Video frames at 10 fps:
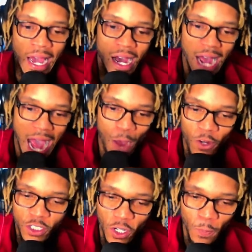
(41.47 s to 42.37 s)
I want
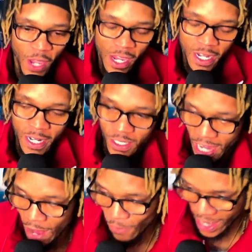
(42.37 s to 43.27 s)
your opinion in the chat
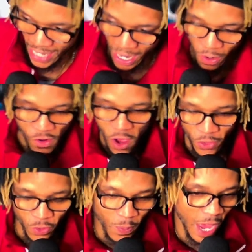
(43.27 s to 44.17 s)
right now on all three
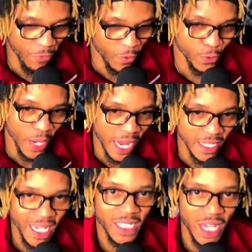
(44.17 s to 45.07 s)
platforms. We got
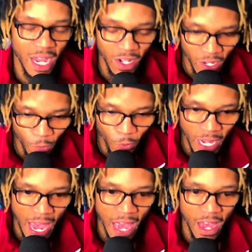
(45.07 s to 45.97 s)
TikTok up, we
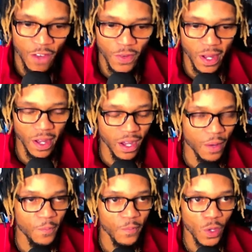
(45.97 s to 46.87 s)
have
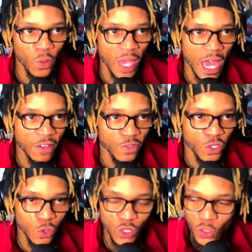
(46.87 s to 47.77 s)

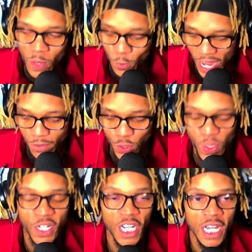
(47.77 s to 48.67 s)
YouTube, and we have Twitter.
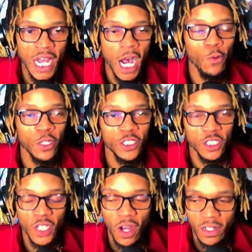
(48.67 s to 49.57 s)
I want your
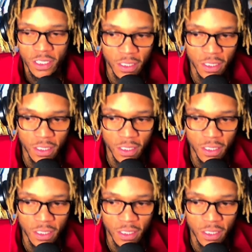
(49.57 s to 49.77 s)
thoughts.